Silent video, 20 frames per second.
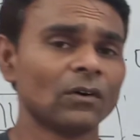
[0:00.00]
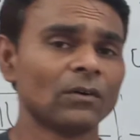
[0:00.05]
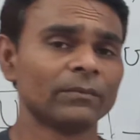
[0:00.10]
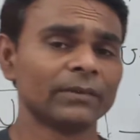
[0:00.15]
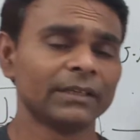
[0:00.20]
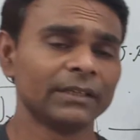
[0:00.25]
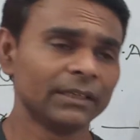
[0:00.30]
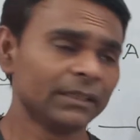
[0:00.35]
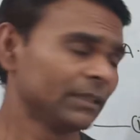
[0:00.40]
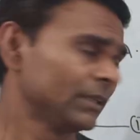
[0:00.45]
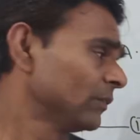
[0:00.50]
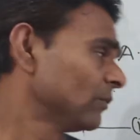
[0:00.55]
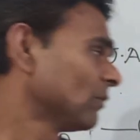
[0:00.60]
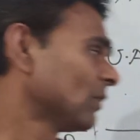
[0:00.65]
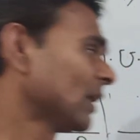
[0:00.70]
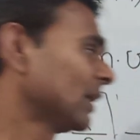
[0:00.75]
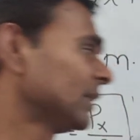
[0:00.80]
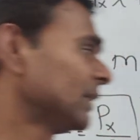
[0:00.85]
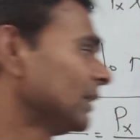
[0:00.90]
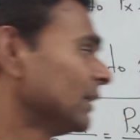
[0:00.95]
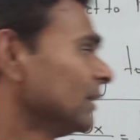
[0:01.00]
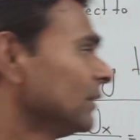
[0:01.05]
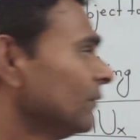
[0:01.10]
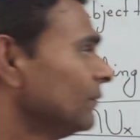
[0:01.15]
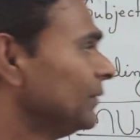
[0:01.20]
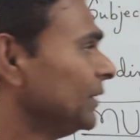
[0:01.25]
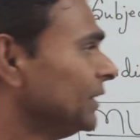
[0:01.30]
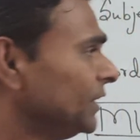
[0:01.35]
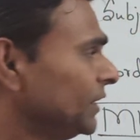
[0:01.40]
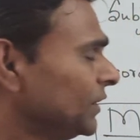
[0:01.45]
commodity y.
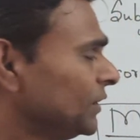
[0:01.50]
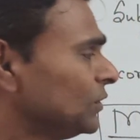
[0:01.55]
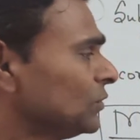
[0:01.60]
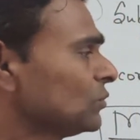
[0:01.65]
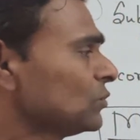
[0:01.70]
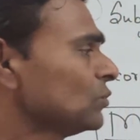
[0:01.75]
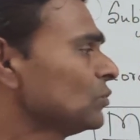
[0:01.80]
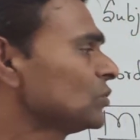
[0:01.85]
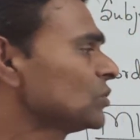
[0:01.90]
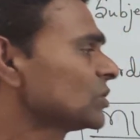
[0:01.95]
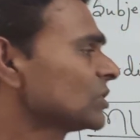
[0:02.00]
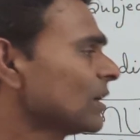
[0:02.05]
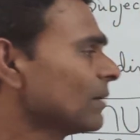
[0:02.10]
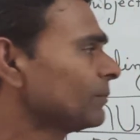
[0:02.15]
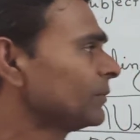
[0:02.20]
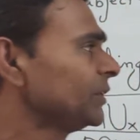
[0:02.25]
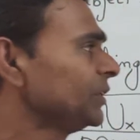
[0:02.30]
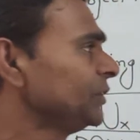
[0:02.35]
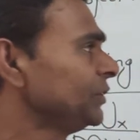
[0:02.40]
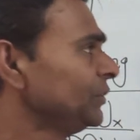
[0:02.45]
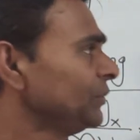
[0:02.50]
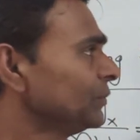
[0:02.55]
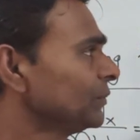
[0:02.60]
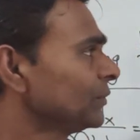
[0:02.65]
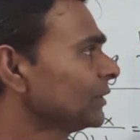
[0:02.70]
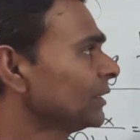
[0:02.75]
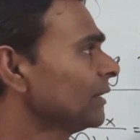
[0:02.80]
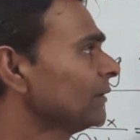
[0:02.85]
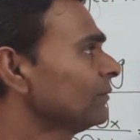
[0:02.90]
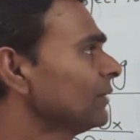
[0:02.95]
We need to
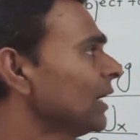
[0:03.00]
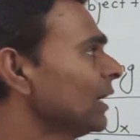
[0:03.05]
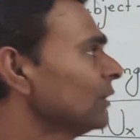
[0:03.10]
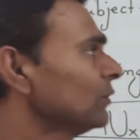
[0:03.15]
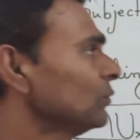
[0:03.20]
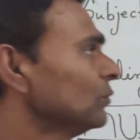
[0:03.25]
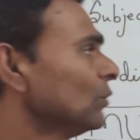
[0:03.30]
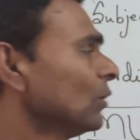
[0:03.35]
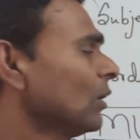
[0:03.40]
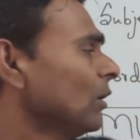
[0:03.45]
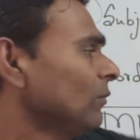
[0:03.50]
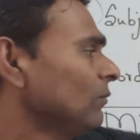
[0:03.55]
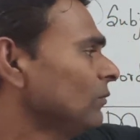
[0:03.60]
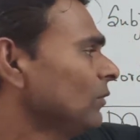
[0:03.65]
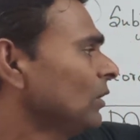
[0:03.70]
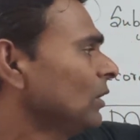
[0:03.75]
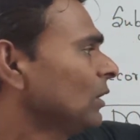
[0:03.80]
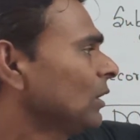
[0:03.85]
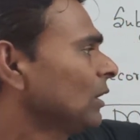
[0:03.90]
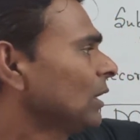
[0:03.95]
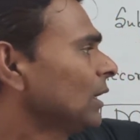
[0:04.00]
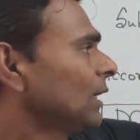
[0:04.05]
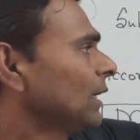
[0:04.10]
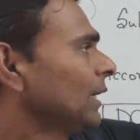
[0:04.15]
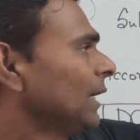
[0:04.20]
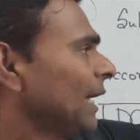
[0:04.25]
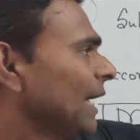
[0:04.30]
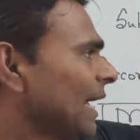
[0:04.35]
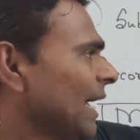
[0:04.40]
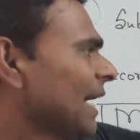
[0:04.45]
substitute the value of
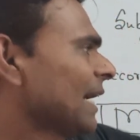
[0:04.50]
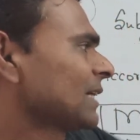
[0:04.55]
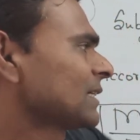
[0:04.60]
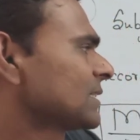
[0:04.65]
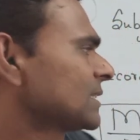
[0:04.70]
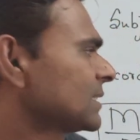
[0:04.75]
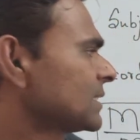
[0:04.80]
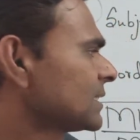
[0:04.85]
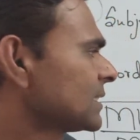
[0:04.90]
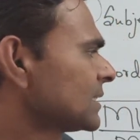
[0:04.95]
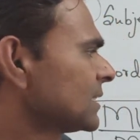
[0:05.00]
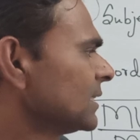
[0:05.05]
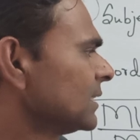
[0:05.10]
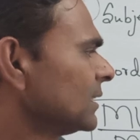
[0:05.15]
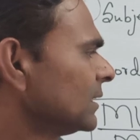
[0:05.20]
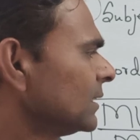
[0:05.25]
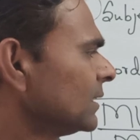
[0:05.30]
x.